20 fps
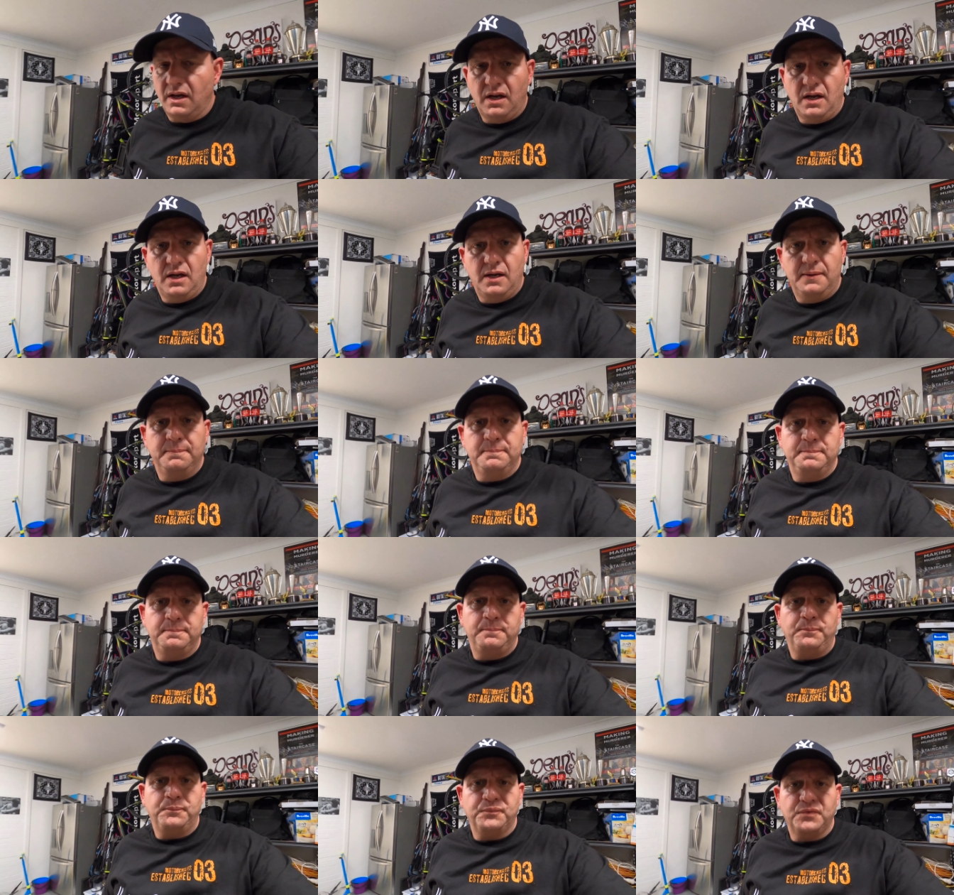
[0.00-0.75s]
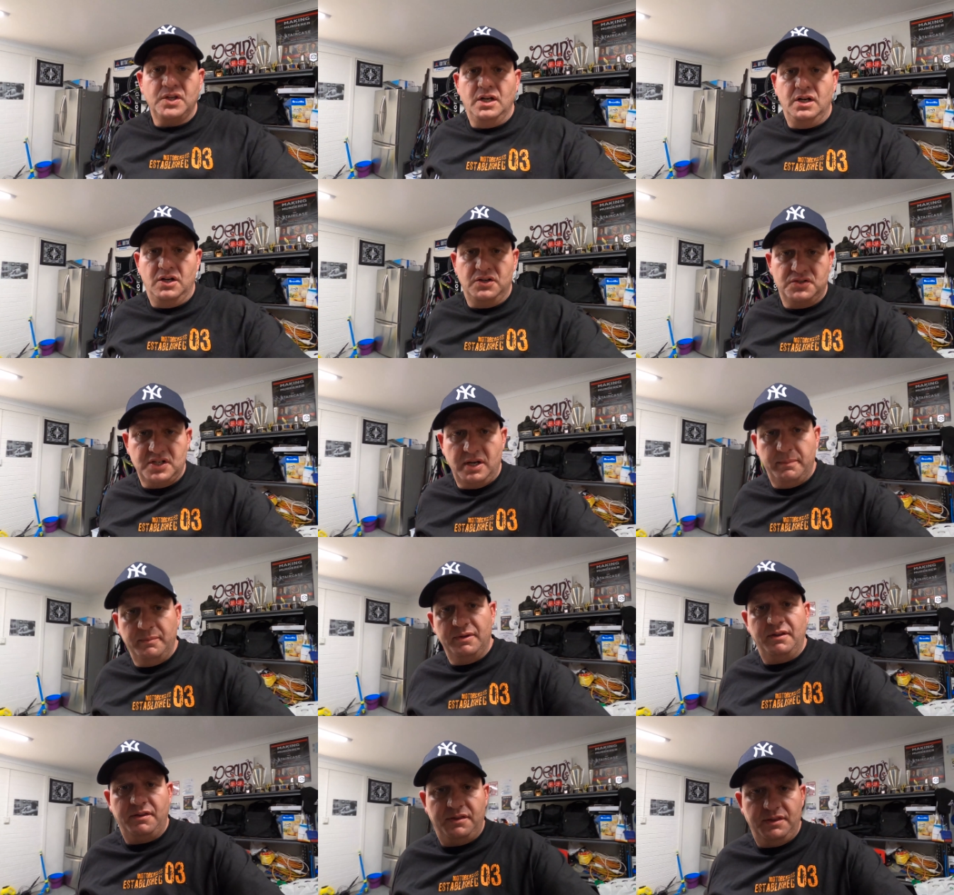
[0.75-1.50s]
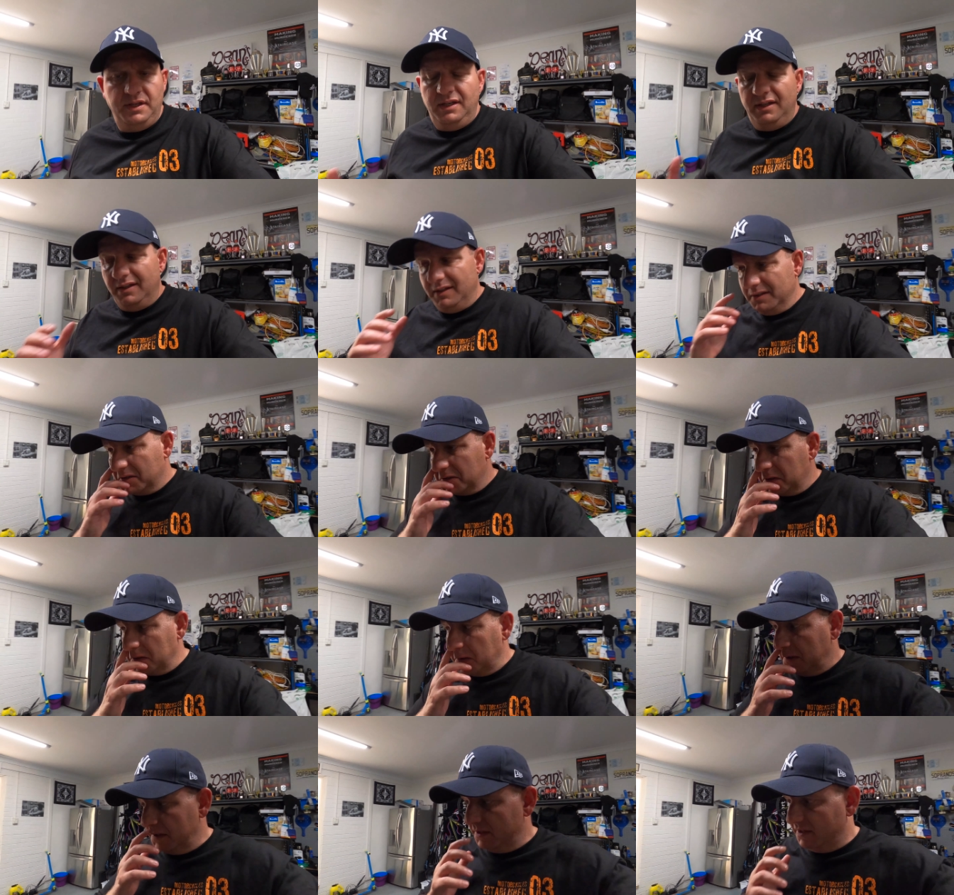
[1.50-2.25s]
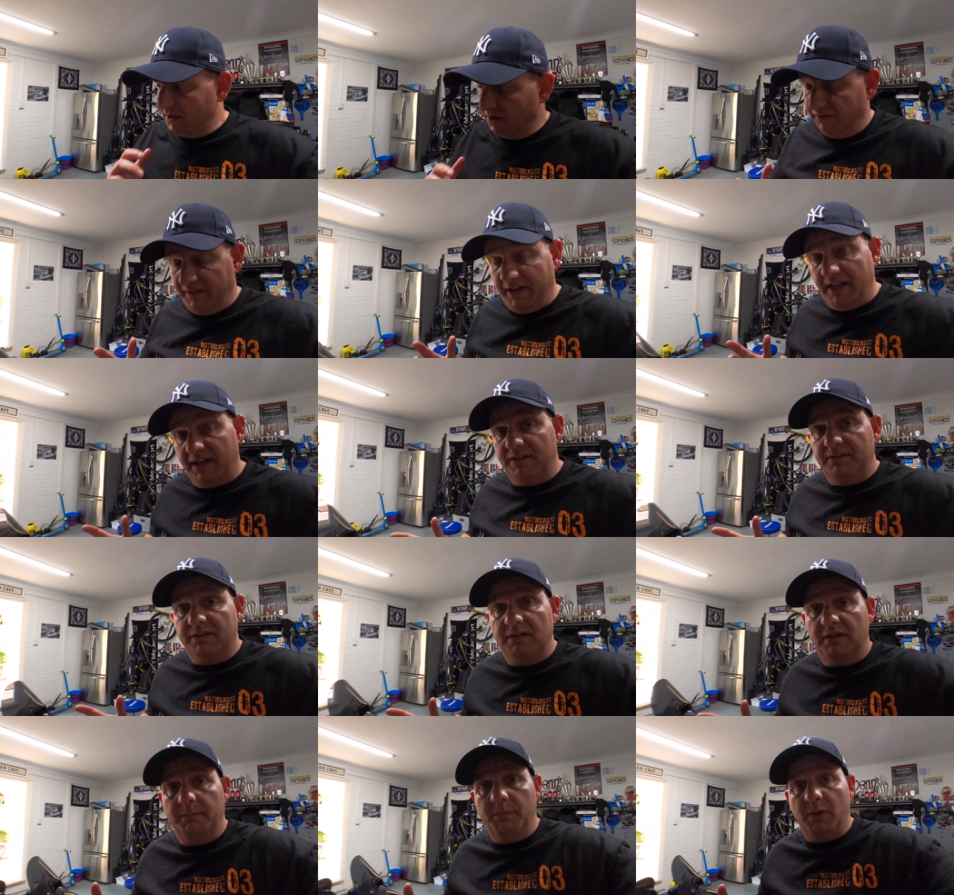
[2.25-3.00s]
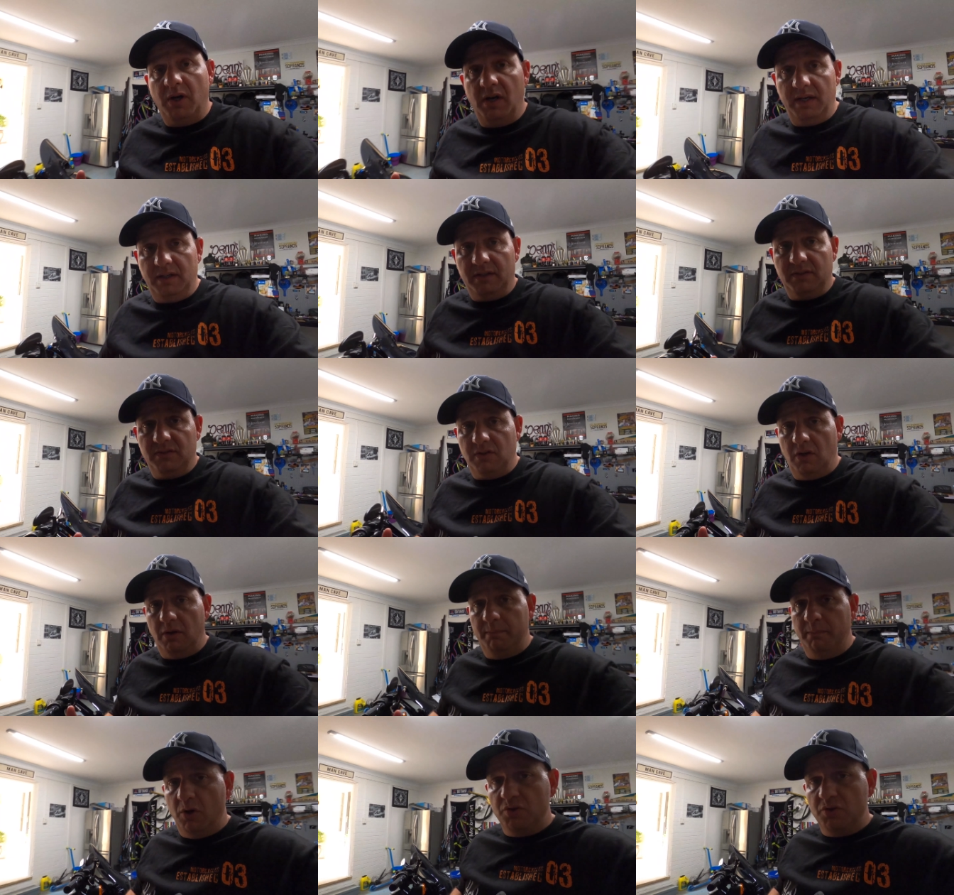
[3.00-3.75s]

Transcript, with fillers: um, you know, some of the things that I've added to the bike. So,